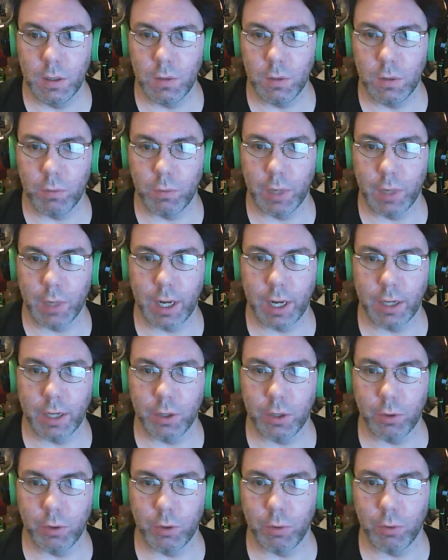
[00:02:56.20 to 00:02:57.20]
when I
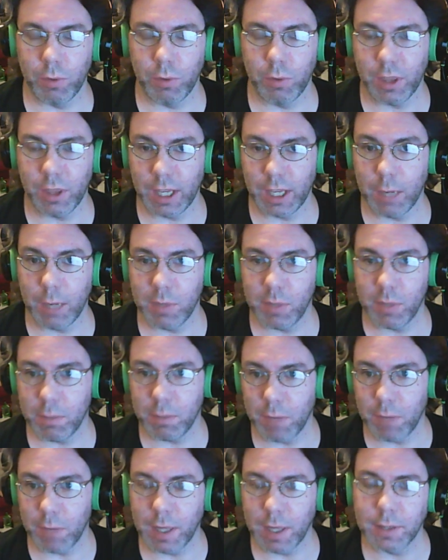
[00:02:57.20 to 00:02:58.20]
do themed
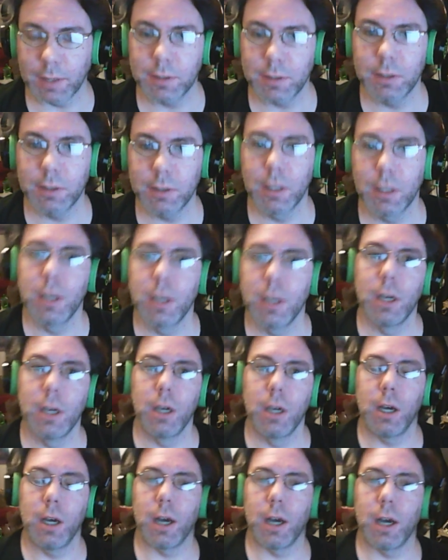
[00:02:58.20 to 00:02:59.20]
months?
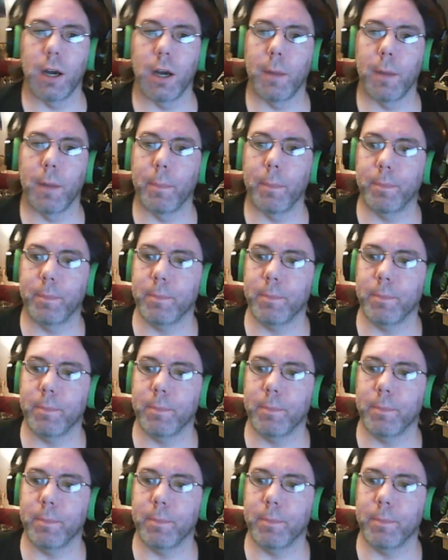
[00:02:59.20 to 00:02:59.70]
What